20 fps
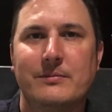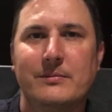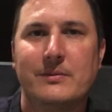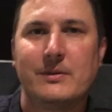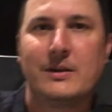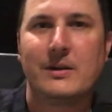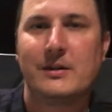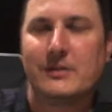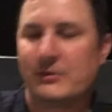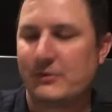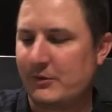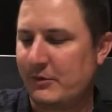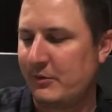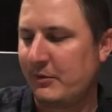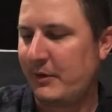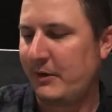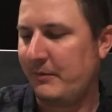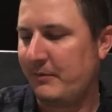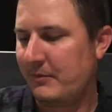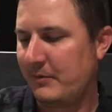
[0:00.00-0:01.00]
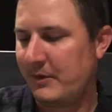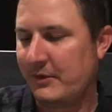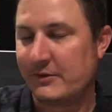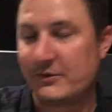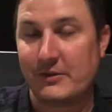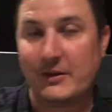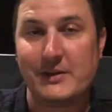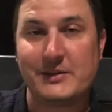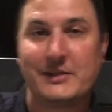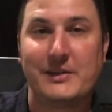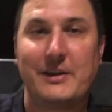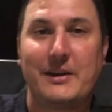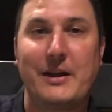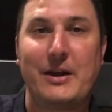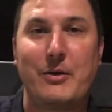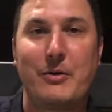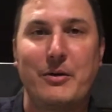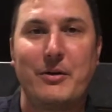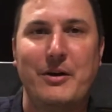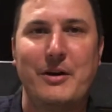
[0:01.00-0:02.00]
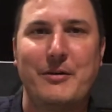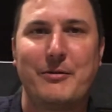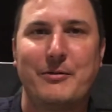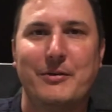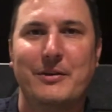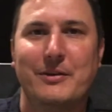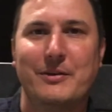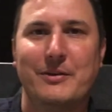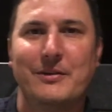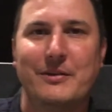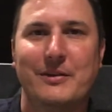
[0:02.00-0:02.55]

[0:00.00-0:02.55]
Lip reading: There's less than an hour left in